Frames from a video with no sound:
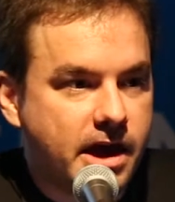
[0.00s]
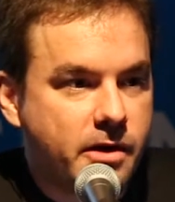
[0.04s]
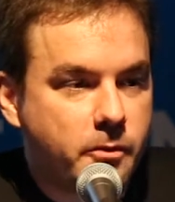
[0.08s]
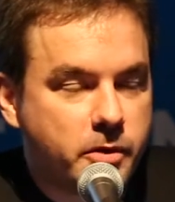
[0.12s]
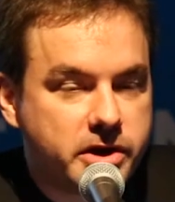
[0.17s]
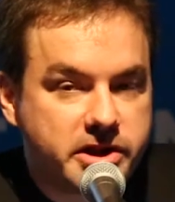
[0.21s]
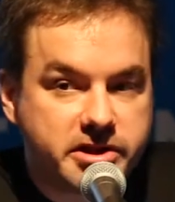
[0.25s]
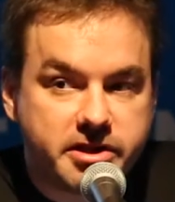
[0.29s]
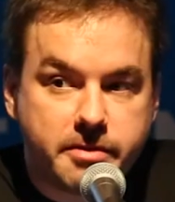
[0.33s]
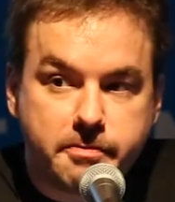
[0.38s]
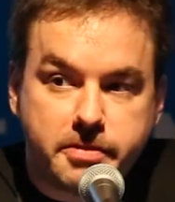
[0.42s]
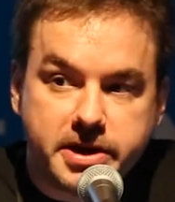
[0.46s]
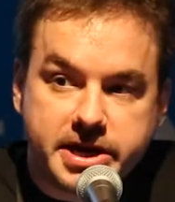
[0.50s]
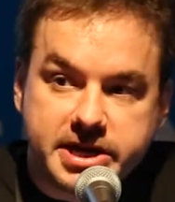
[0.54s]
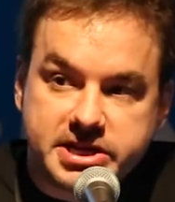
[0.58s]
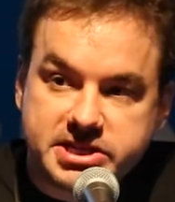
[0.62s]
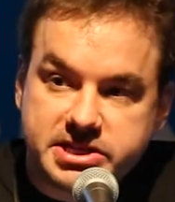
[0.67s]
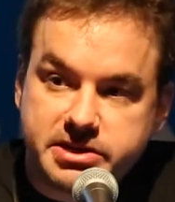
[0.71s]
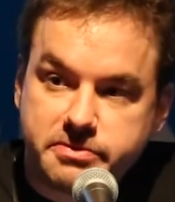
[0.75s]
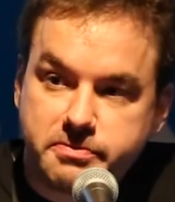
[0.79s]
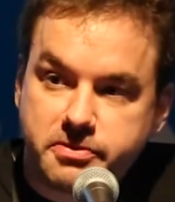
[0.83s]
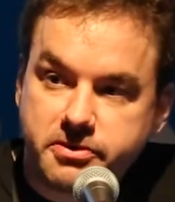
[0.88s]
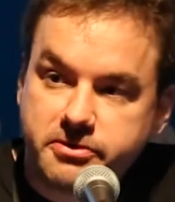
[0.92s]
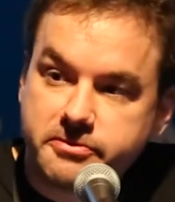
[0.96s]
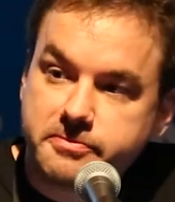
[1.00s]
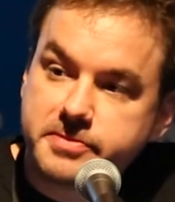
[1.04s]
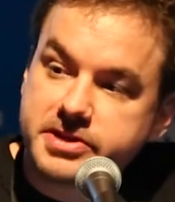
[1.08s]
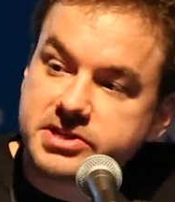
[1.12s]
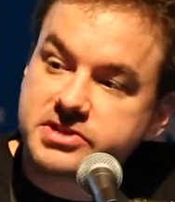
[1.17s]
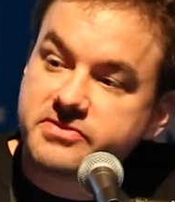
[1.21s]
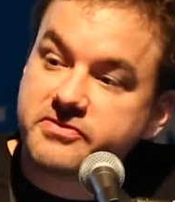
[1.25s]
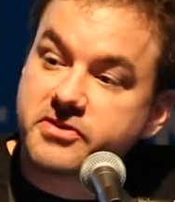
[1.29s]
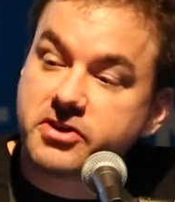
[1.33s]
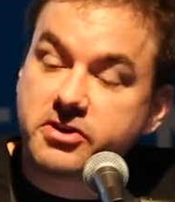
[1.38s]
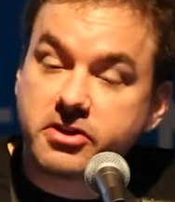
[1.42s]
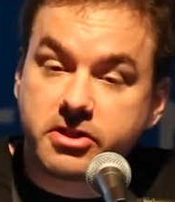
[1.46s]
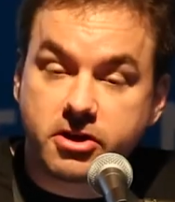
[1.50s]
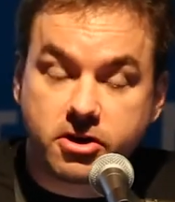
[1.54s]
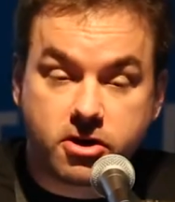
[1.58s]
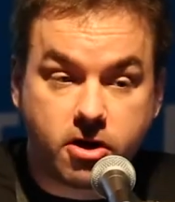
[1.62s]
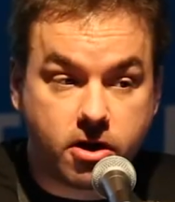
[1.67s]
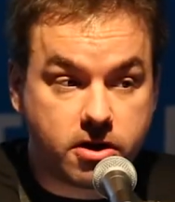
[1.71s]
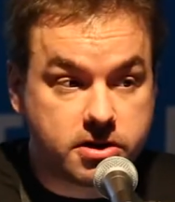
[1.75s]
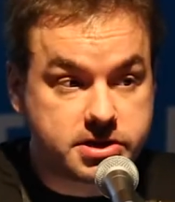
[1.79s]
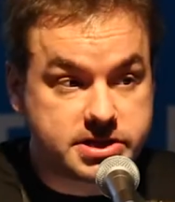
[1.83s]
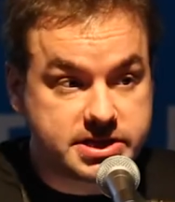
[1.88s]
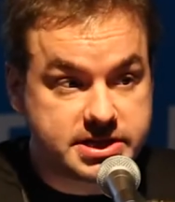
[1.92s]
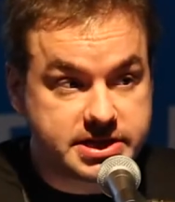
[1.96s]
And one of the biggest improvements for the
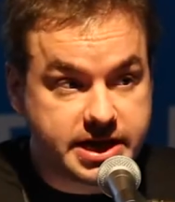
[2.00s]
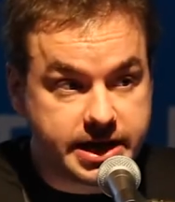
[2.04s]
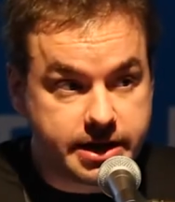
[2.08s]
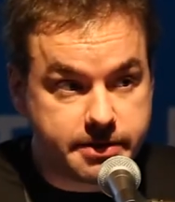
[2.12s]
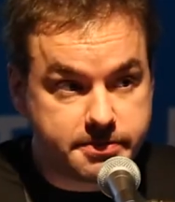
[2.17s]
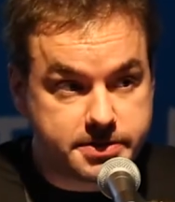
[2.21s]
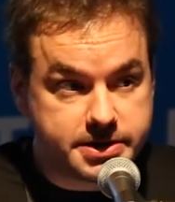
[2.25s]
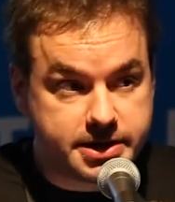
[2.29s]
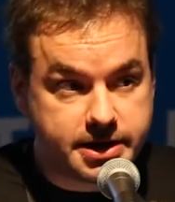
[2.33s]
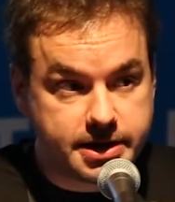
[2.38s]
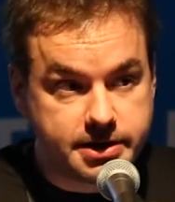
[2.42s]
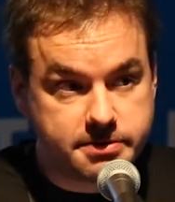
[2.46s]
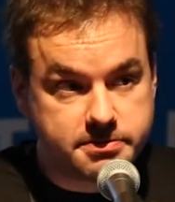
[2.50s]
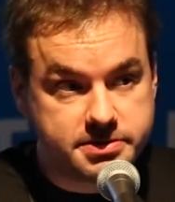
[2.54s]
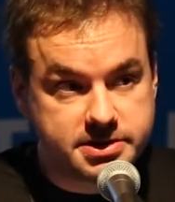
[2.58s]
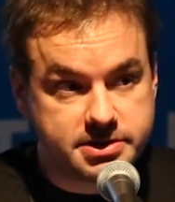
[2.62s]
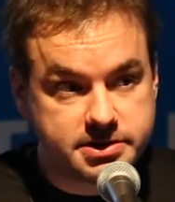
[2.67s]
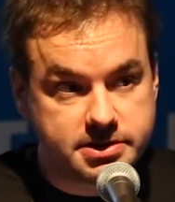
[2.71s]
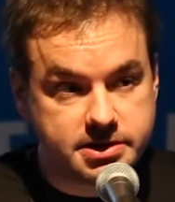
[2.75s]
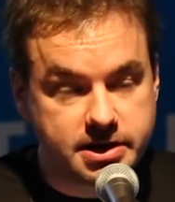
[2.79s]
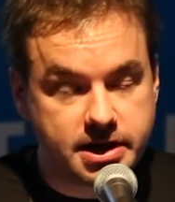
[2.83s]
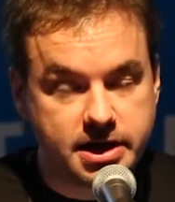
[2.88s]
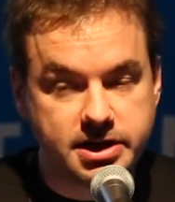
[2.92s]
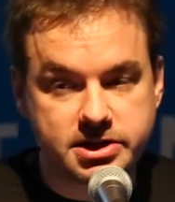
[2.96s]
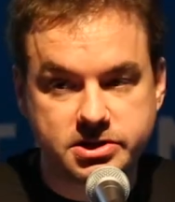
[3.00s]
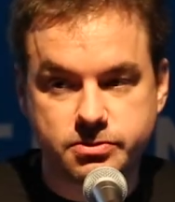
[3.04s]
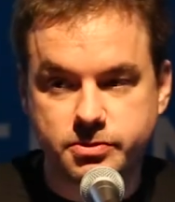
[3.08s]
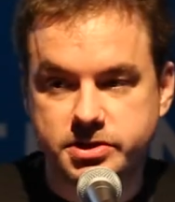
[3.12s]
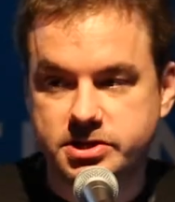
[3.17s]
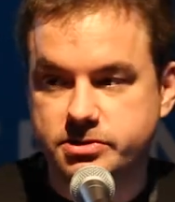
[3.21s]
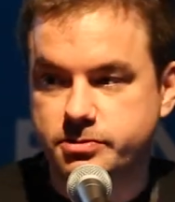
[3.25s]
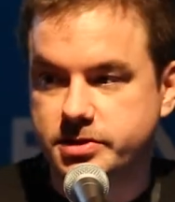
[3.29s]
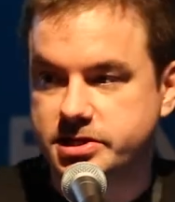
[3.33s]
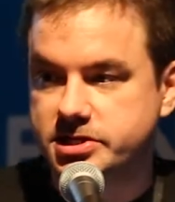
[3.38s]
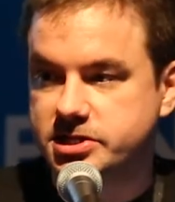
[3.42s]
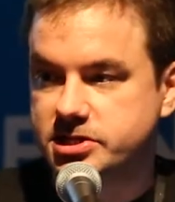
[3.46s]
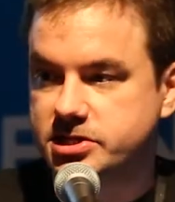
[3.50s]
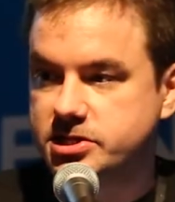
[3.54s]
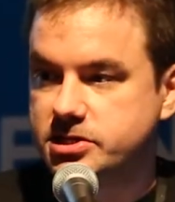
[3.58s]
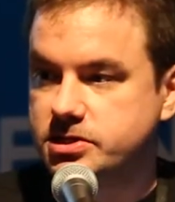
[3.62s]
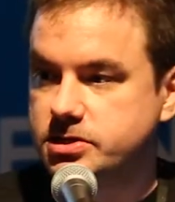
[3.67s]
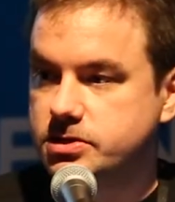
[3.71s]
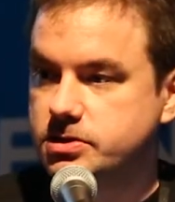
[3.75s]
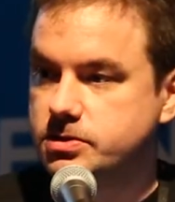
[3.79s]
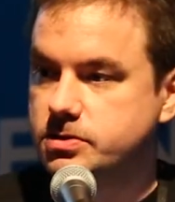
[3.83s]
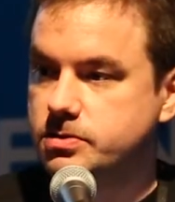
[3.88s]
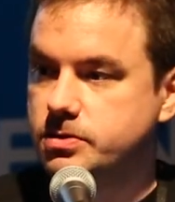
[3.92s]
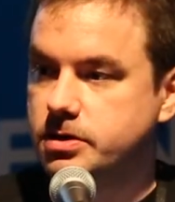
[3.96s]
call setup times is we switched
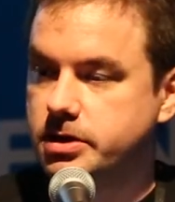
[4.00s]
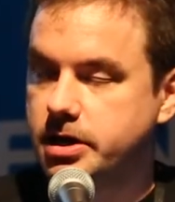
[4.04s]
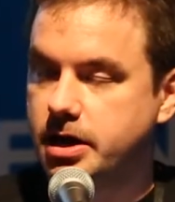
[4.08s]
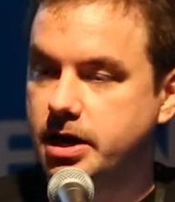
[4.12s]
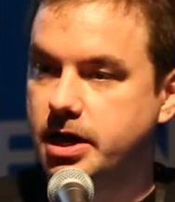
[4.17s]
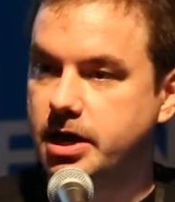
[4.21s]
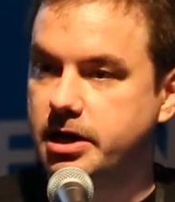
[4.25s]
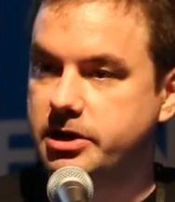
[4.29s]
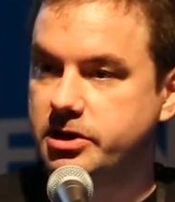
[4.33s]
to